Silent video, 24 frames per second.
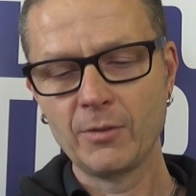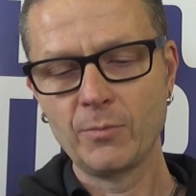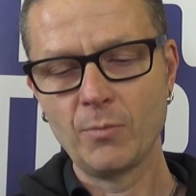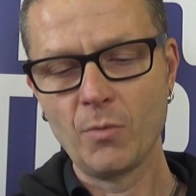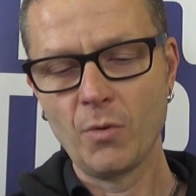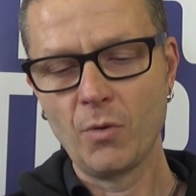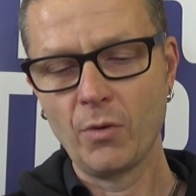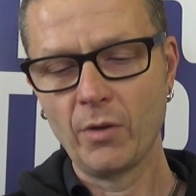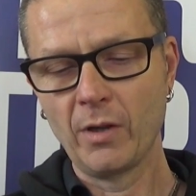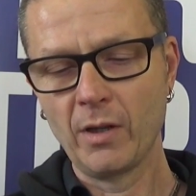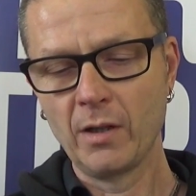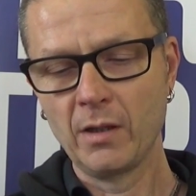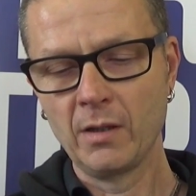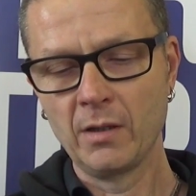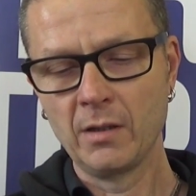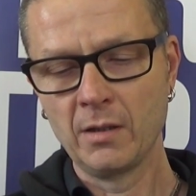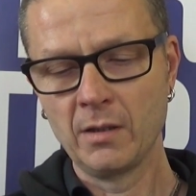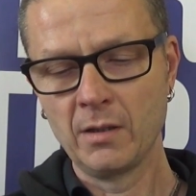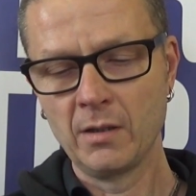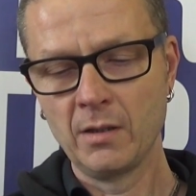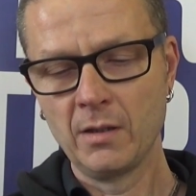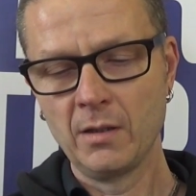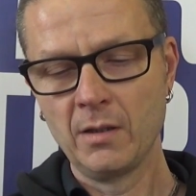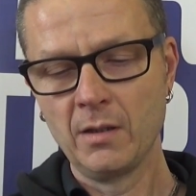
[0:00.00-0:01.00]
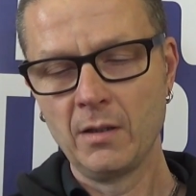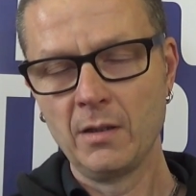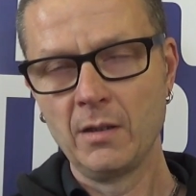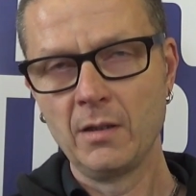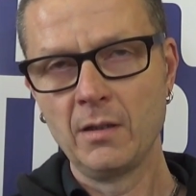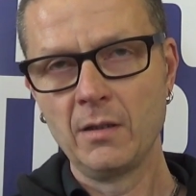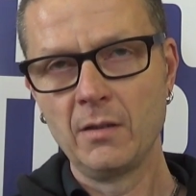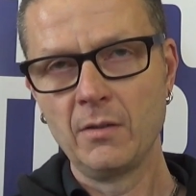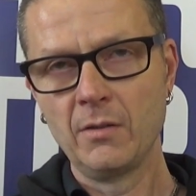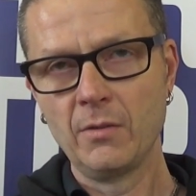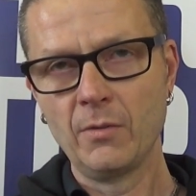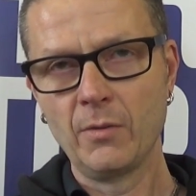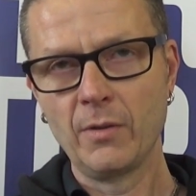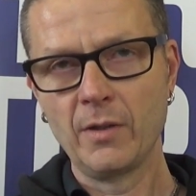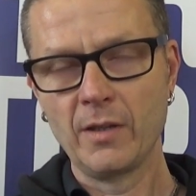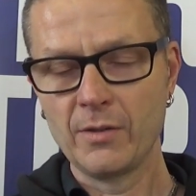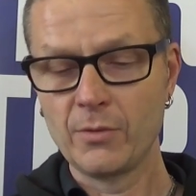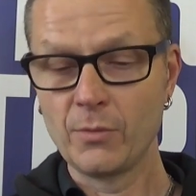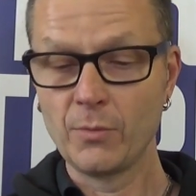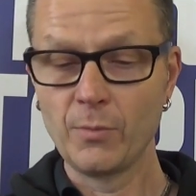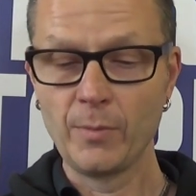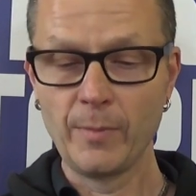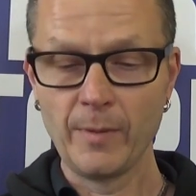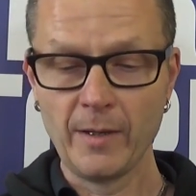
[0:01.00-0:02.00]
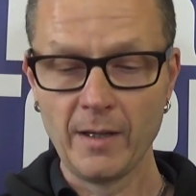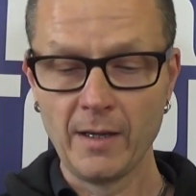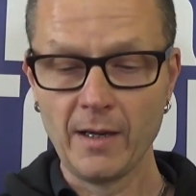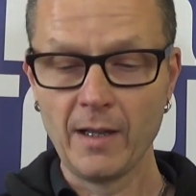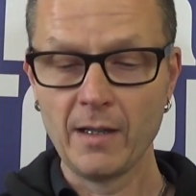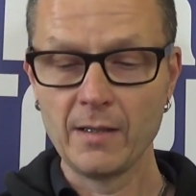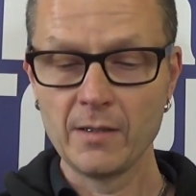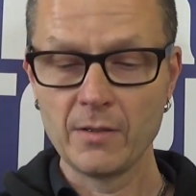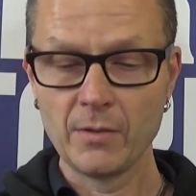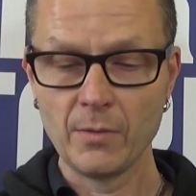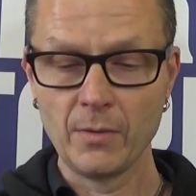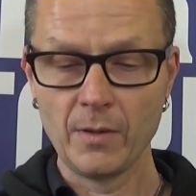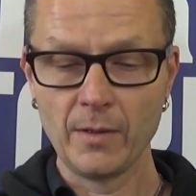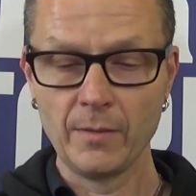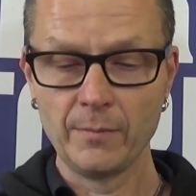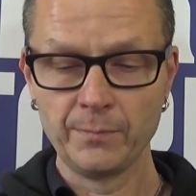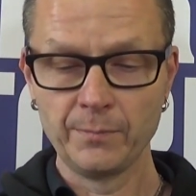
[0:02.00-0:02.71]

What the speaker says: morning, knowing this would be an end to it.